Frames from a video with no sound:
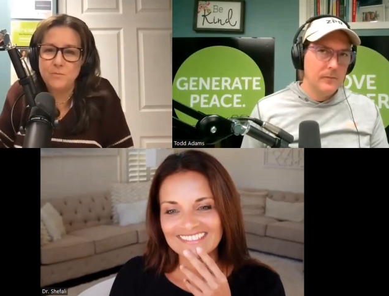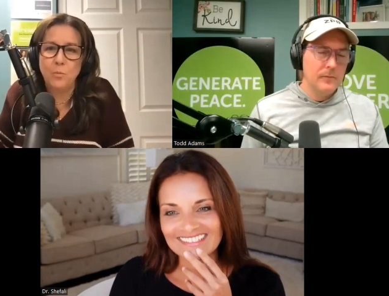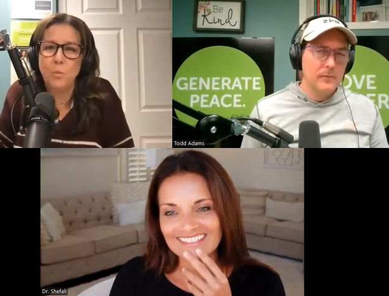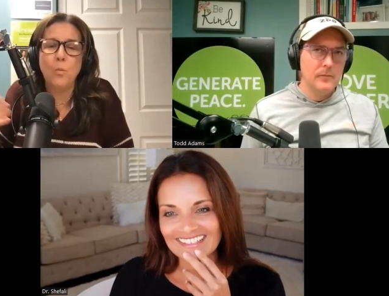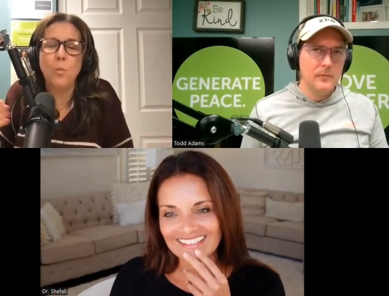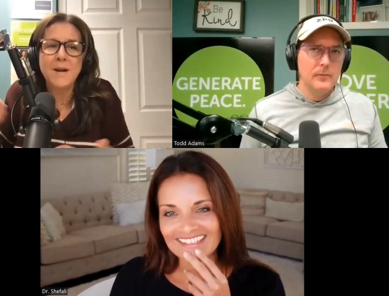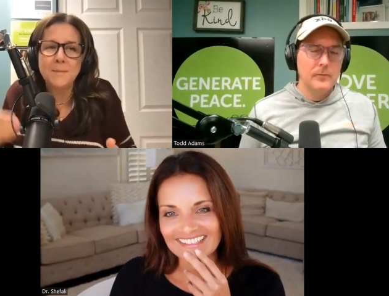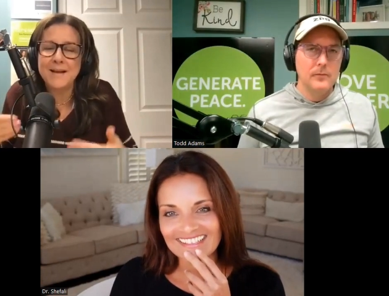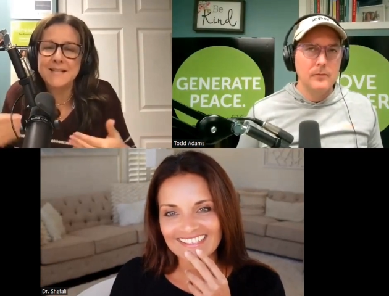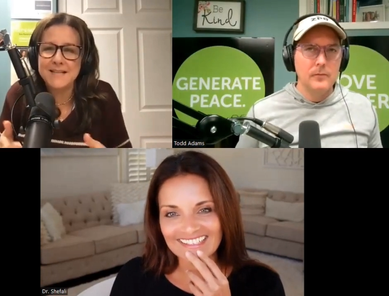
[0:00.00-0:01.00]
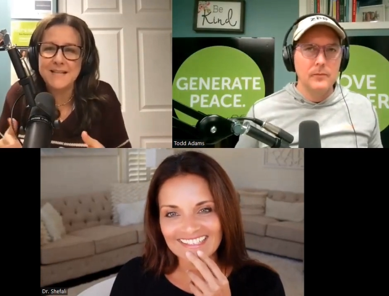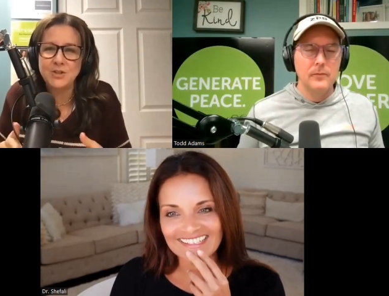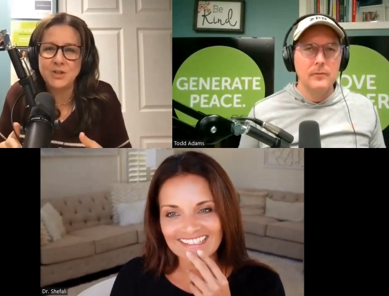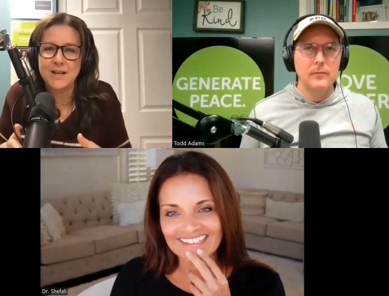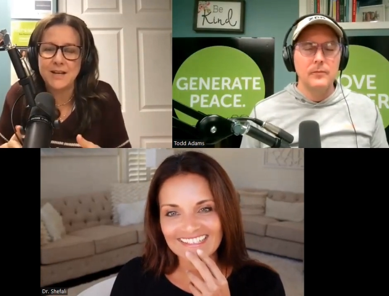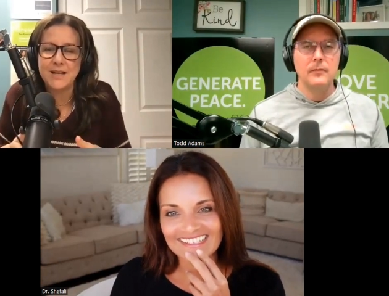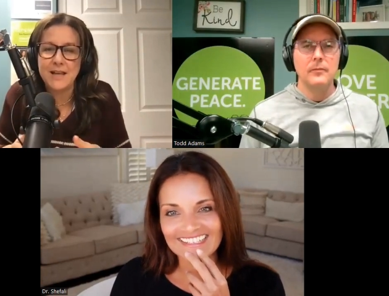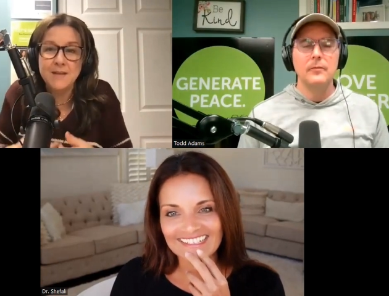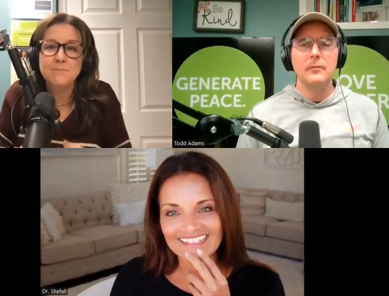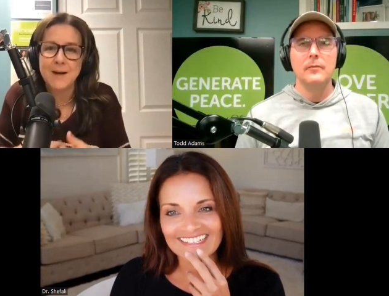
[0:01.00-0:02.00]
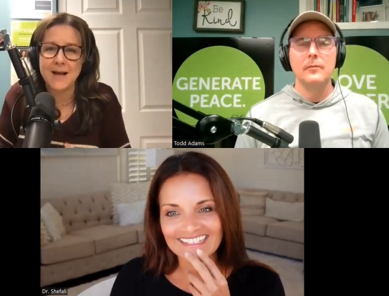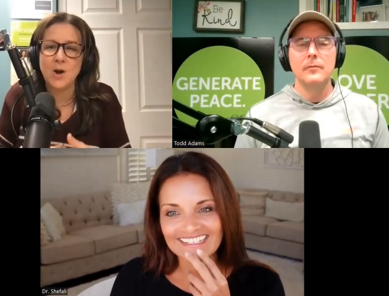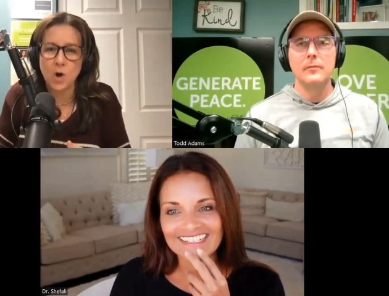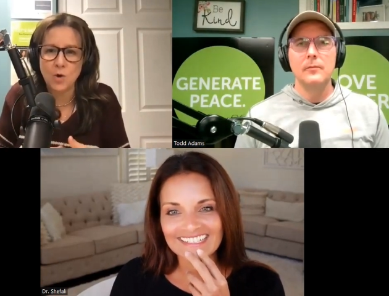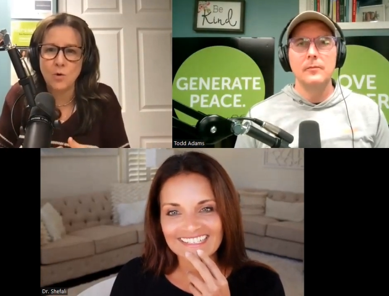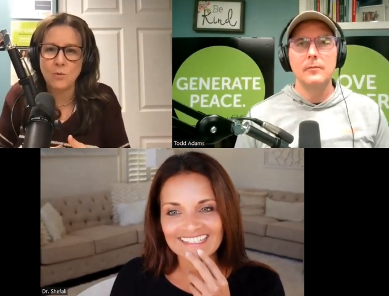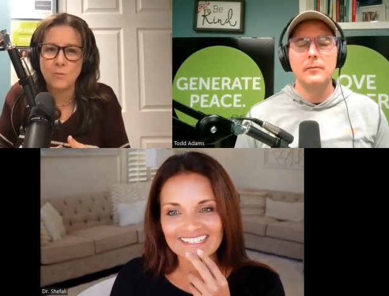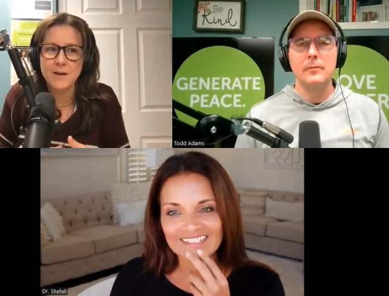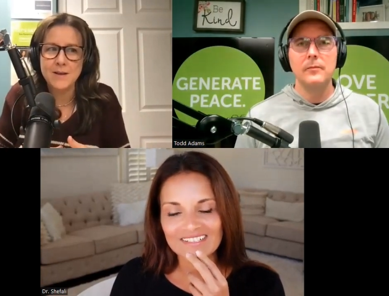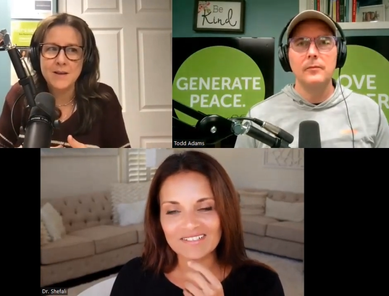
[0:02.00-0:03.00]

Speaker 1: what am I teaching in my home